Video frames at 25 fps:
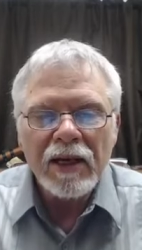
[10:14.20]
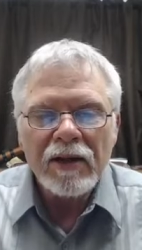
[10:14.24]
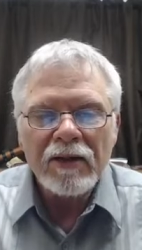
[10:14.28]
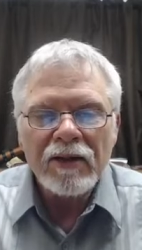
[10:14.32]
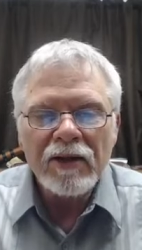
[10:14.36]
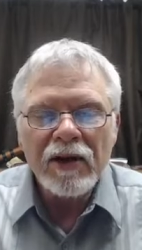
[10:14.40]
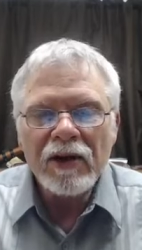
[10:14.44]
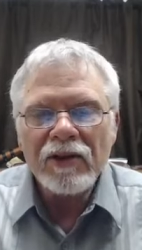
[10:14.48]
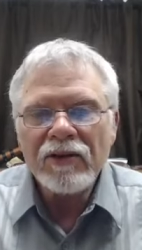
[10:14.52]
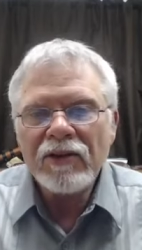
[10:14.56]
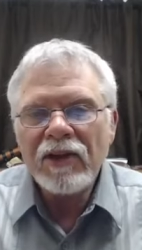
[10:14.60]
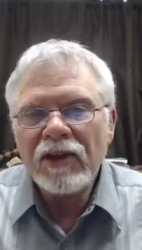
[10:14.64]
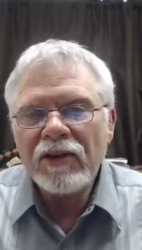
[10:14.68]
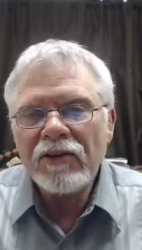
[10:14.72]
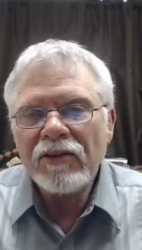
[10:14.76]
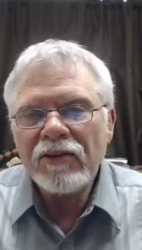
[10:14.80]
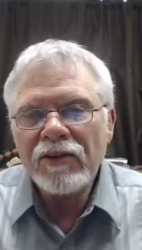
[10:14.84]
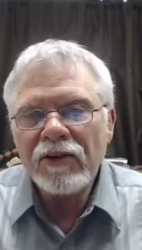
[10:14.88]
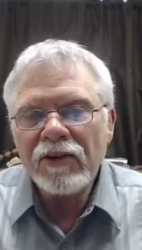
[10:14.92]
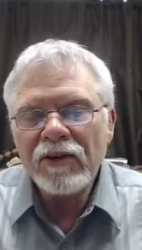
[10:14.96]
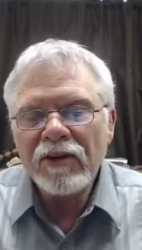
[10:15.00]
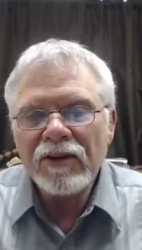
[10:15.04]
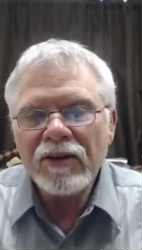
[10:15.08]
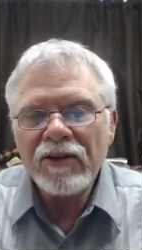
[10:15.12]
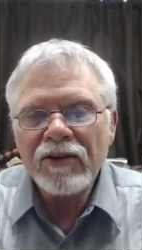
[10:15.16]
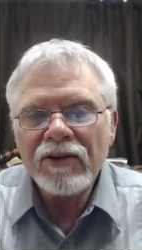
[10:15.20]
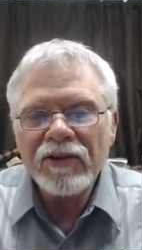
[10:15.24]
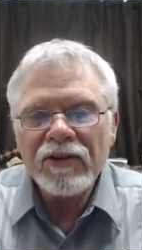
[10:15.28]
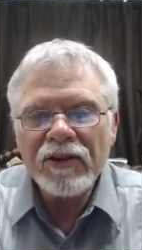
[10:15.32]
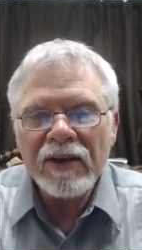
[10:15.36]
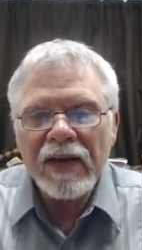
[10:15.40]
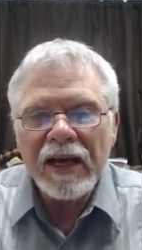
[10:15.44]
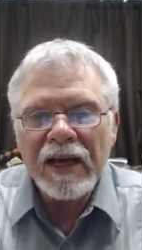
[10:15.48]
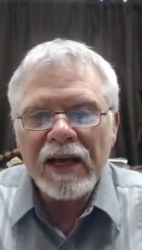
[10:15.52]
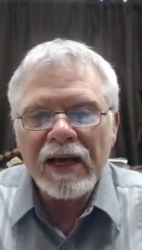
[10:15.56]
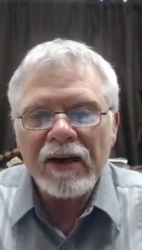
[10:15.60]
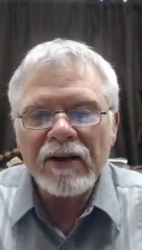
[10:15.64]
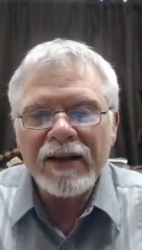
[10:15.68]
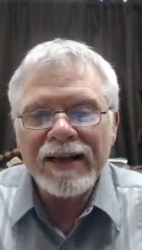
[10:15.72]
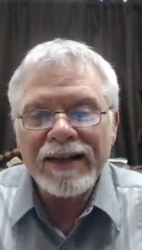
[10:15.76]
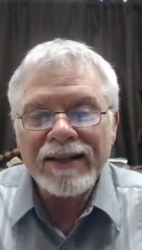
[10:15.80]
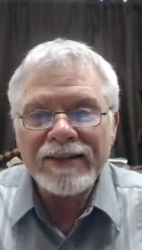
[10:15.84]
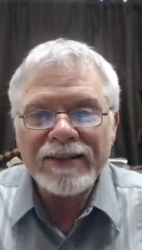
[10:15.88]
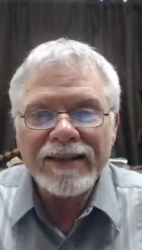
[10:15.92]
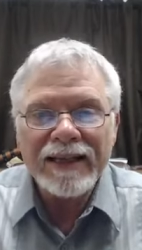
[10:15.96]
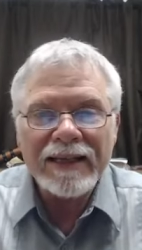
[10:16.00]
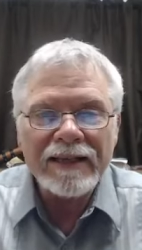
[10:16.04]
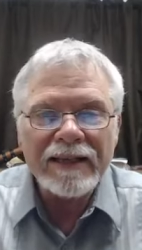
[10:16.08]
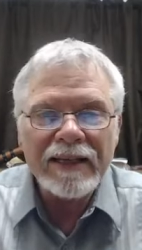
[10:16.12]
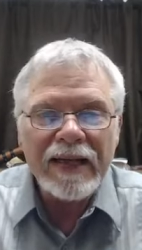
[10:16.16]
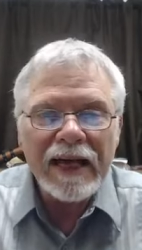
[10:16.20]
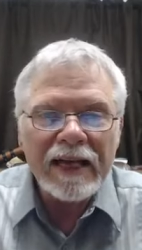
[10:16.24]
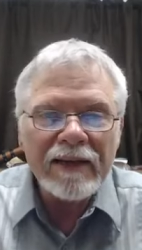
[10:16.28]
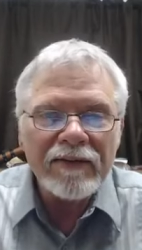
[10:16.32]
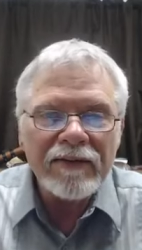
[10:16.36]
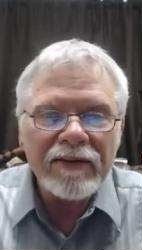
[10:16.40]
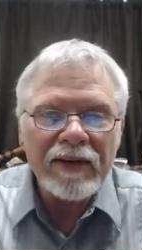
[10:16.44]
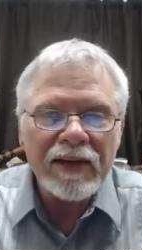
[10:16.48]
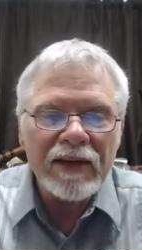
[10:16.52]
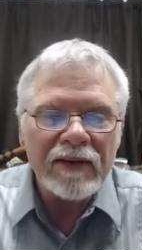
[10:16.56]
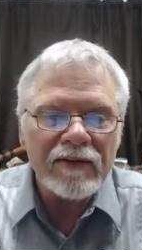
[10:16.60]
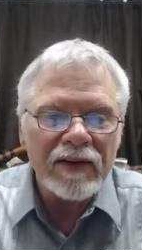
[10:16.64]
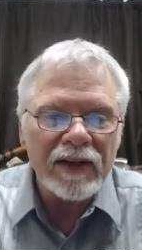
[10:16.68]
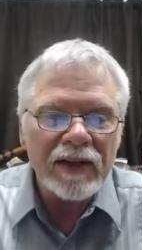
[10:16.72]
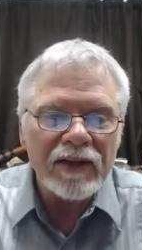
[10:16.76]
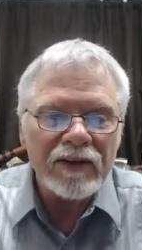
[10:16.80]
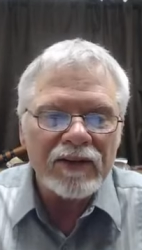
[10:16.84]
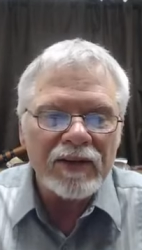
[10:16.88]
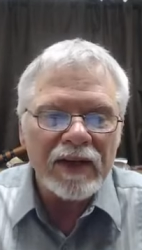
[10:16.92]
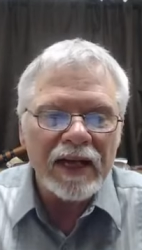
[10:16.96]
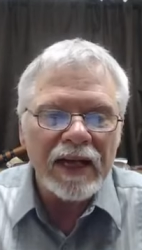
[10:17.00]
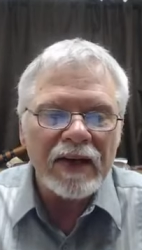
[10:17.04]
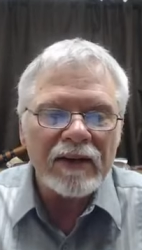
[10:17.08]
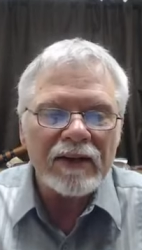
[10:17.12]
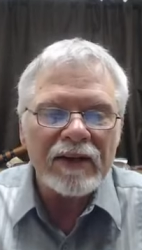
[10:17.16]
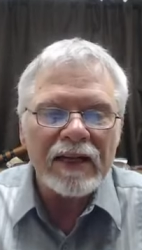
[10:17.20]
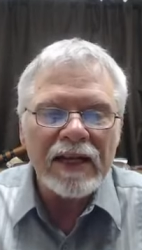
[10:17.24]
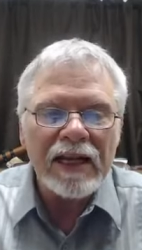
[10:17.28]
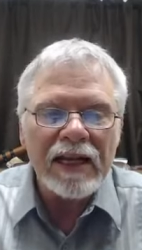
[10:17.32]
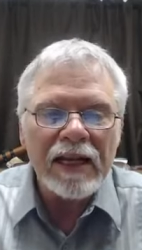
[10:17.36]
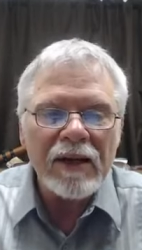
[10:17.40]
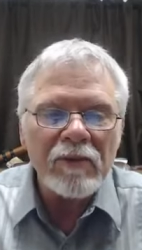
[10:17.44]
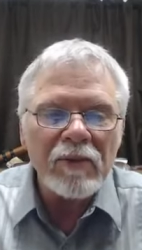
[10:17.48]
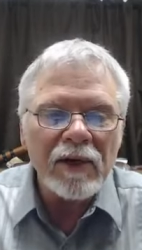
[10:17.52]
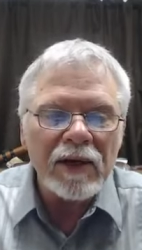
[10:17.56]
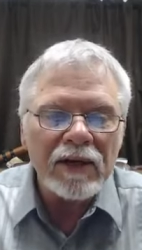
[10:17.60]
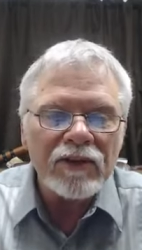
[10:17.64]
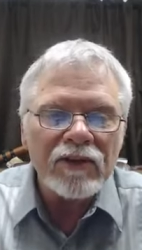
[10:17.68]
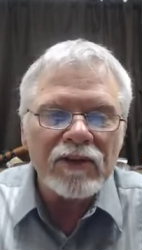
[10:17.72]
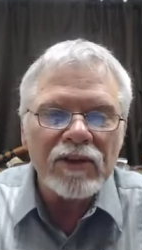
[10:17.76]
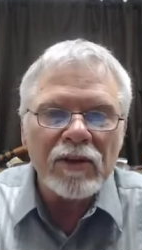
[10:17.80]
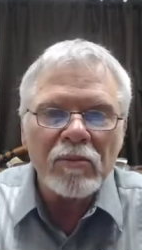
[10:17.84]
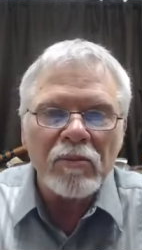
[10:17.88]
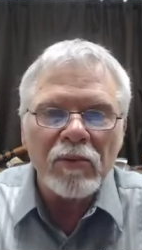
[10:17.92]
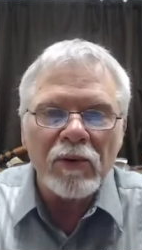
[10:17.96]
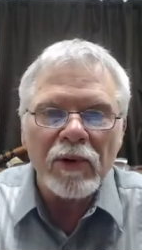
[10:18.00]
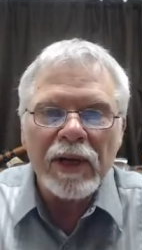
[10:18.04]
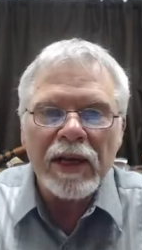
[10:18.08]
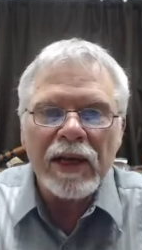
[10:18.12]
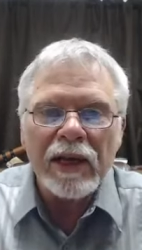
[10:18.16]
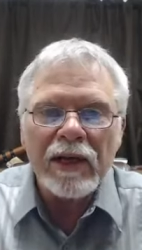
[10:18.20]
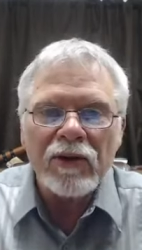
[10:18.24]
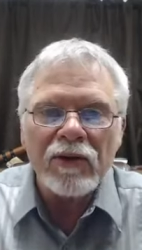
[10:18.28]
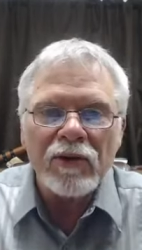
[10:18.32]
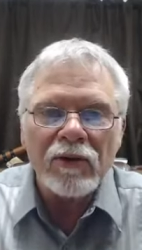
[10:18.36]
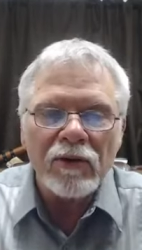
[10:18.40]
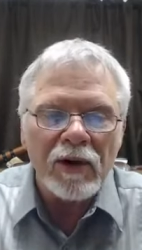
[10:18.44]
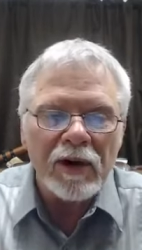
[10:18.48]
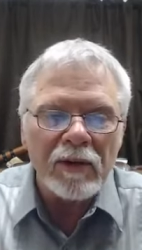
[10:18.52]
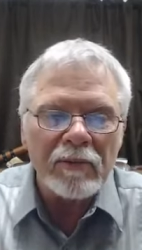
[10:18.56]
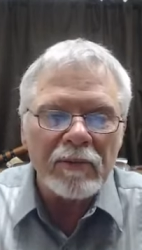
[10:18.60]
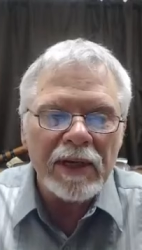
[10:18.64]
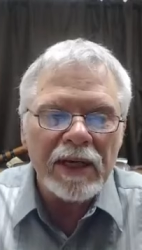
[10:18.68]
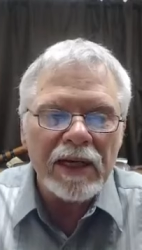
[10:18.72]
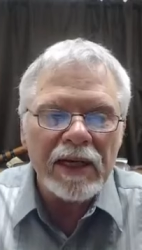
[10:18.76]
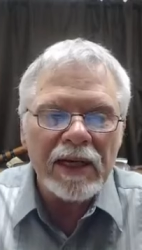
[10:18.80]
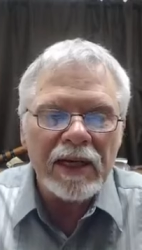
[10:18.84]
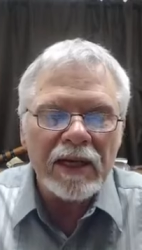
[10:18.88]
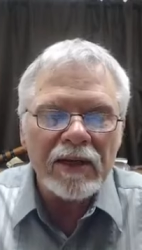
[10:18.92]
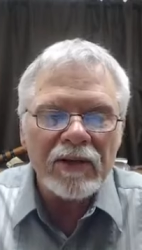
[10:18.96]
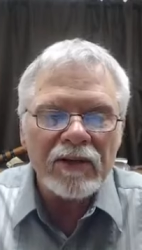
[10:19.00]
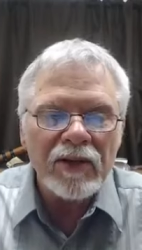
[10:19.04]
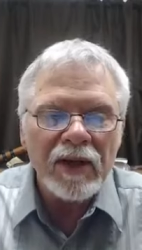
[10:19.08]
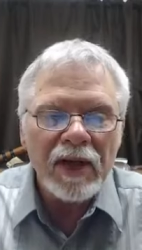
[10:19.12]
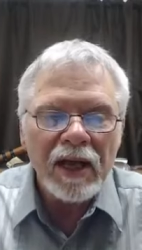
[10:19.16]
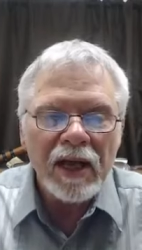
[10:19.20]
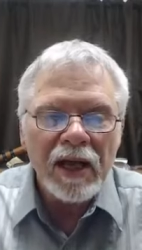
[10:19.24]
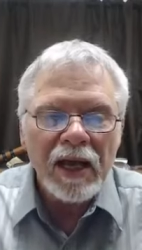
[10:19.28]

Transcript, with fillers: There's a certain sound, it's a life giving sound that He wants to bring into our meetings.